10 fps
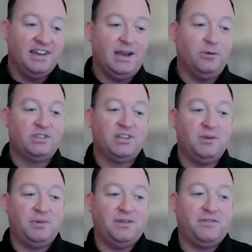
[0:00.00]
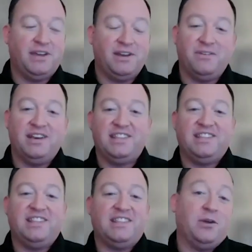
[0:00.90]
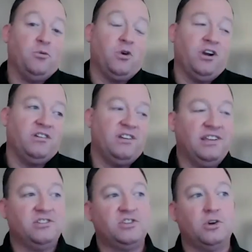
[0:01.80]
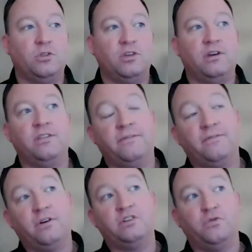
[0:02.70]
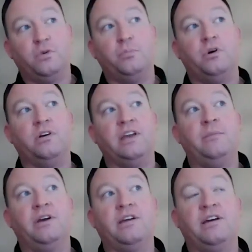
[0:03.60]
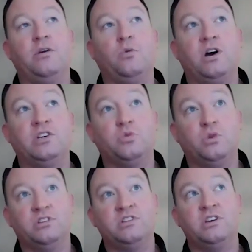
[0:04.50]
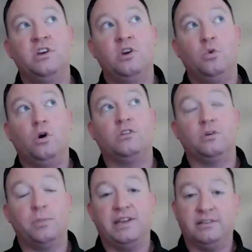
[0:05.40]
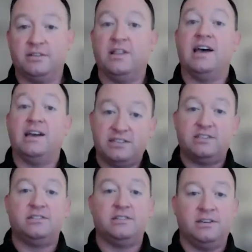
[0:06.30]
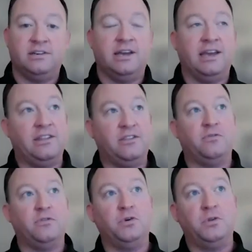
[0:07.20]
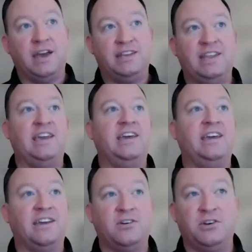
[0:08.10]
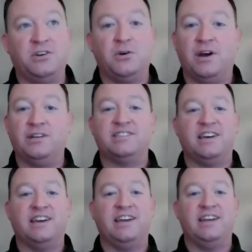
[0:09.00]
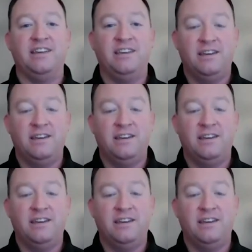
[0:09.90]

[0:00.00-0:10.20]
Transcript: I was going to be a fan of anything that they weren't. And so the first football game I kind of watched was Walter Payton's last. I had the flu that day. I couldn't go outside.